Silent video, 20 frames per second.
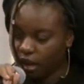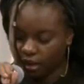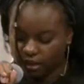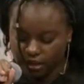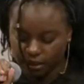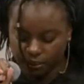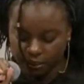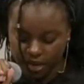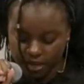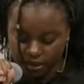
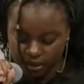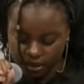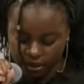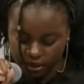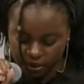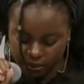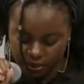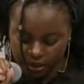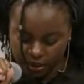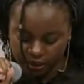Our demands
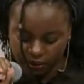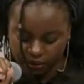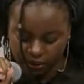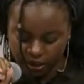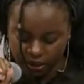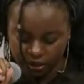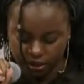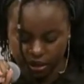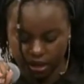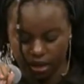as
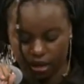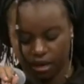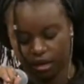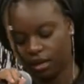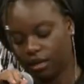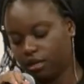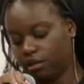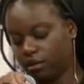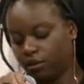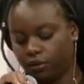believers
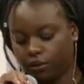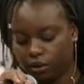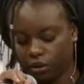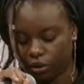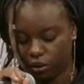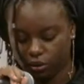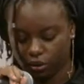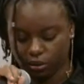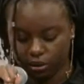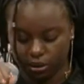are as
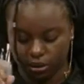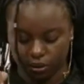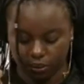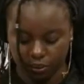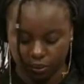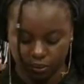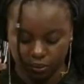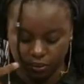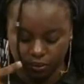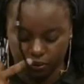follows
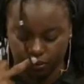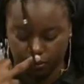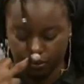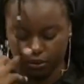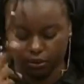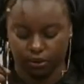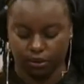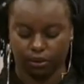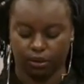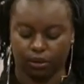
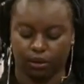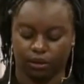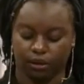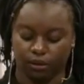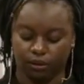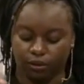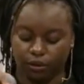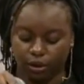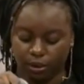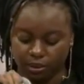
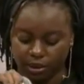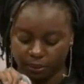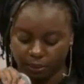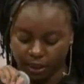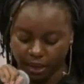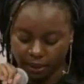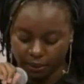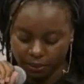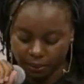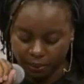from the
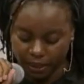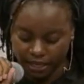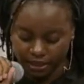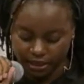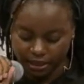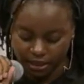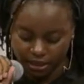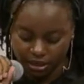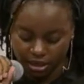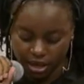Bible
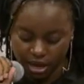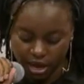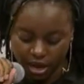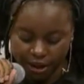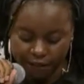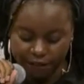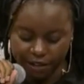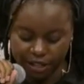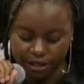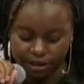passage.
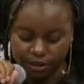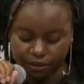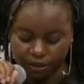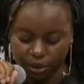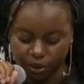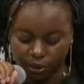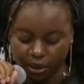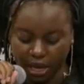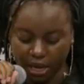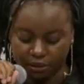First of
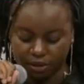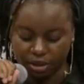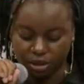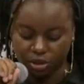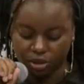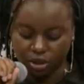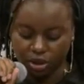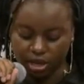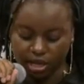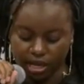all, we have to
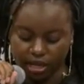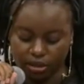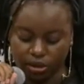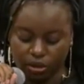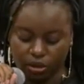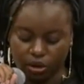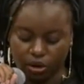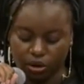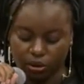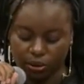draw near
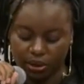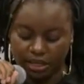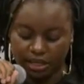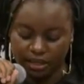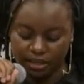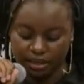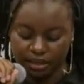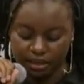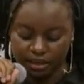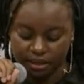to God with
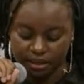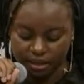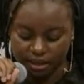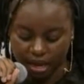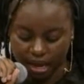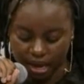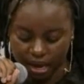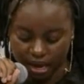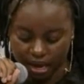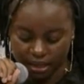a
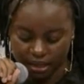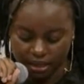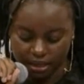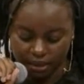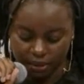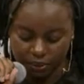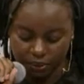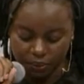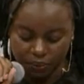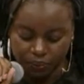sincere
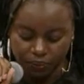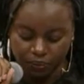heart.